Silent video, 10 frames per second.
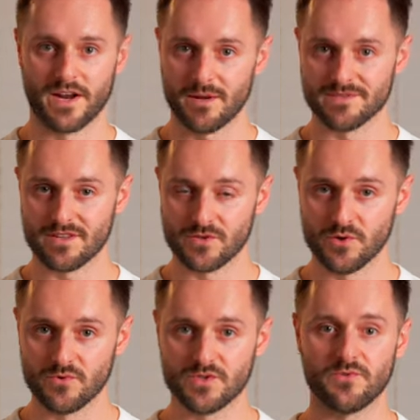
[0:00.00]
it comes to the
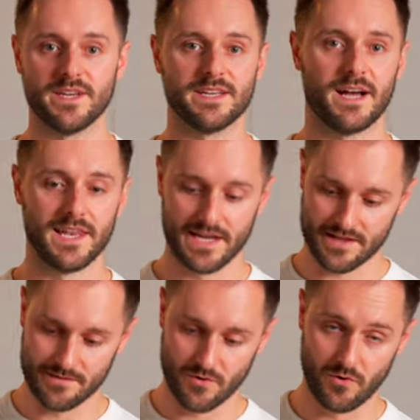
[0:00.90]
tools you'll need, I'll
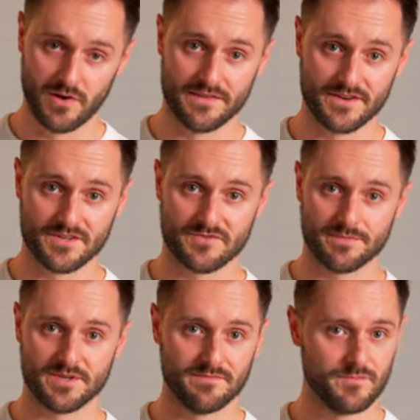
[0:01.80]
link them all in the
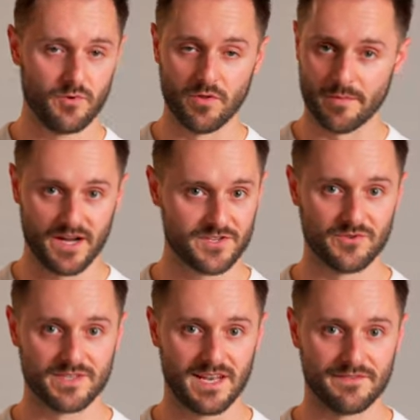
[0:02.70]
description, all the bar
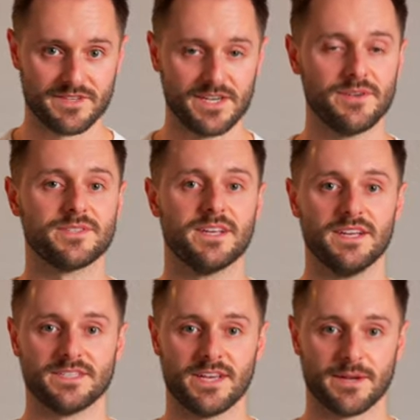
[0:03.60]
tools I love to use,
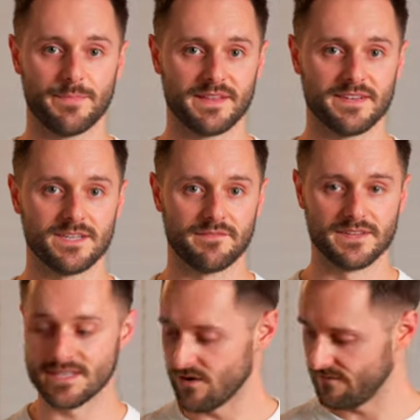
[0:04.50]
so you can pick these up for
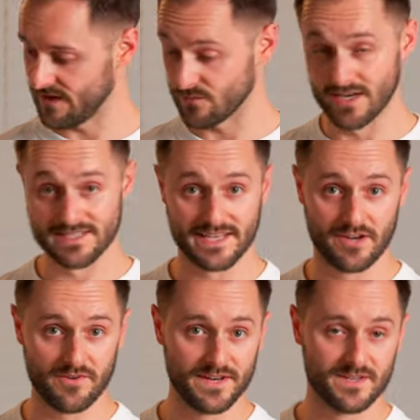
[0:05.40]
yourself, as well as the
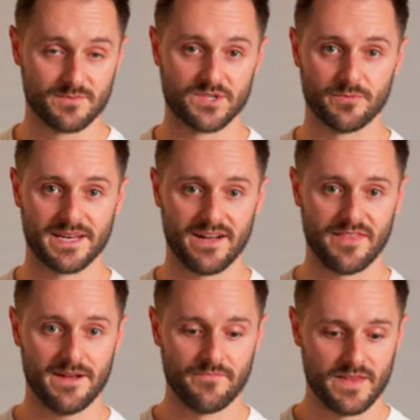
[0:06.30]
ingredients, which will be down
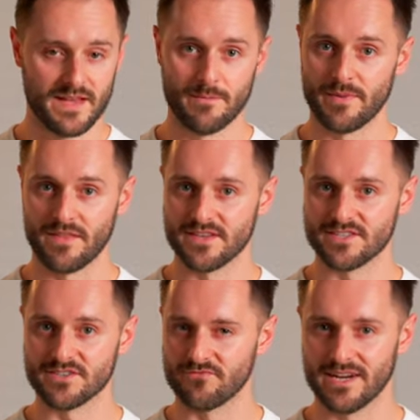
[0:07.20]
there. But this
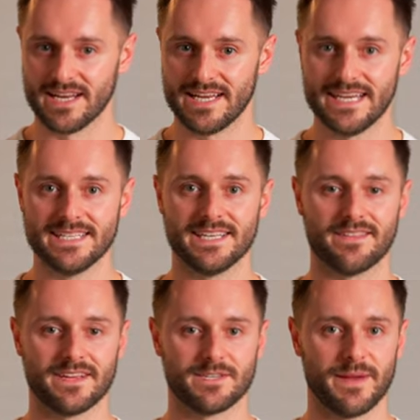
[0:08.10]
is a really easy
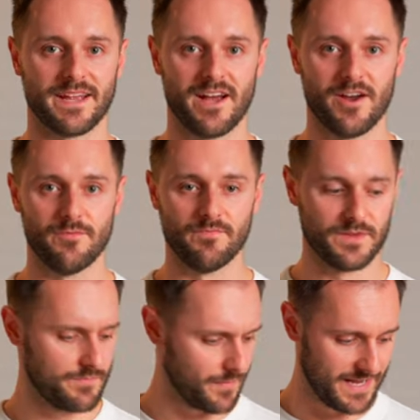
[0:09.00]
thing to make at home.
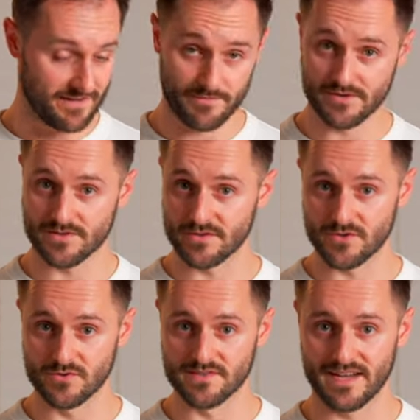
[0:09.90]
You probably have most of the
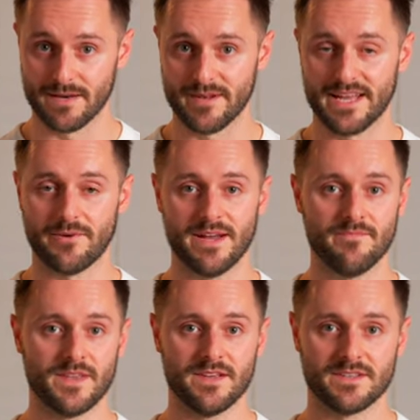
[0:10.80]
tools available anyway,
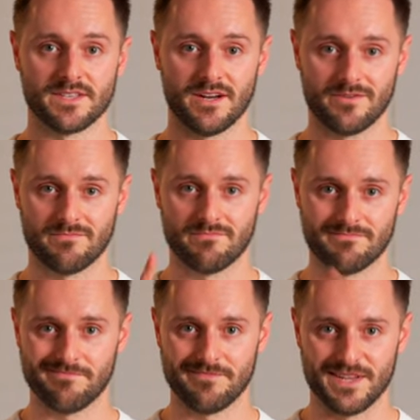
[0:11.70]
so
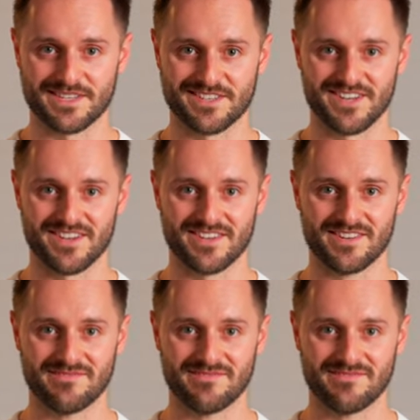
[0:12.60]
let's get started.